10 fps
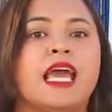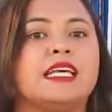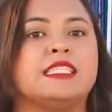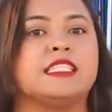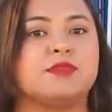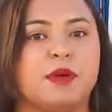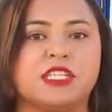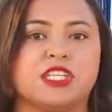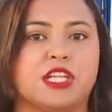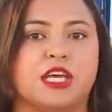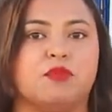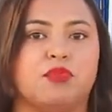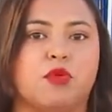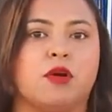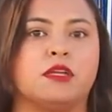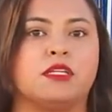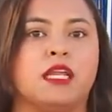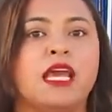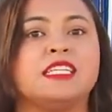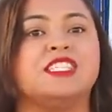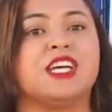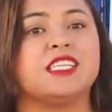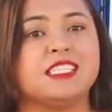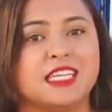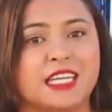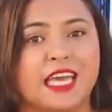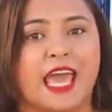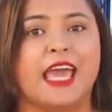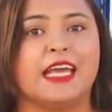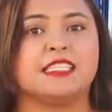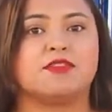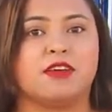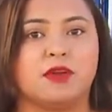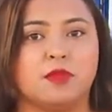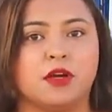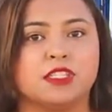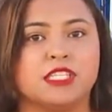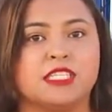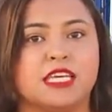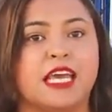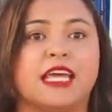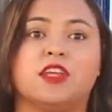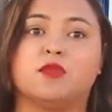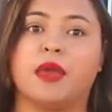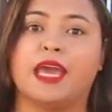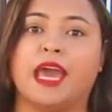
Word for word: is especially important just in case of an emergency and you may